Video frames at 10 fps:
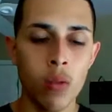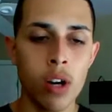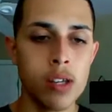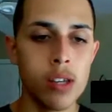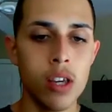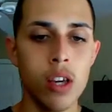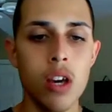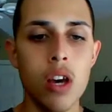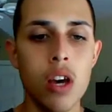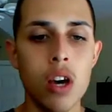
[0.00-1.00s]
I want to
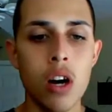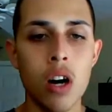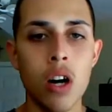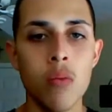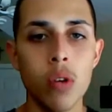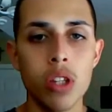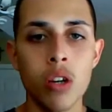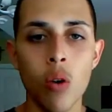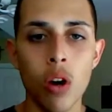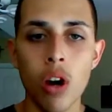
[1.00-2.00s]
see what the
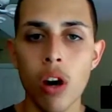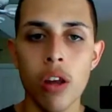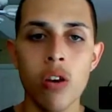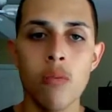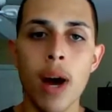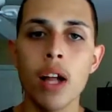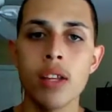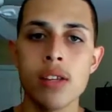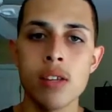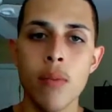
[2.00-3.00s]
core cardio and
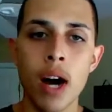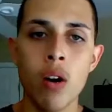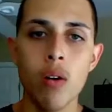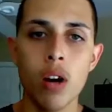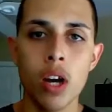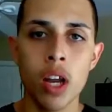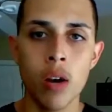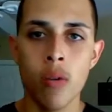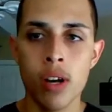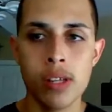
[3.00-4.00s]
balance is about, and
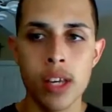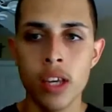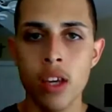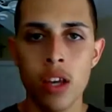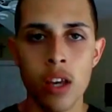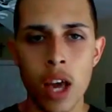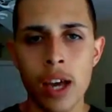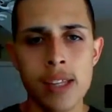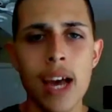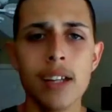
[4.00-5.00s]
I want to see
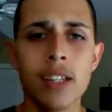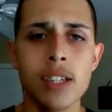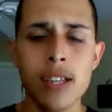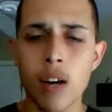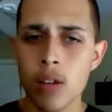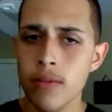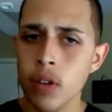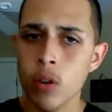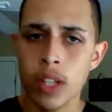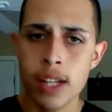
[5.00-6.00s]
exactly just how
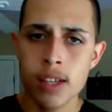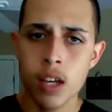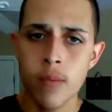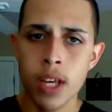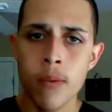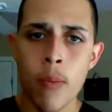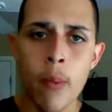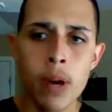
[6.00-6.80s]
difficult that's going to be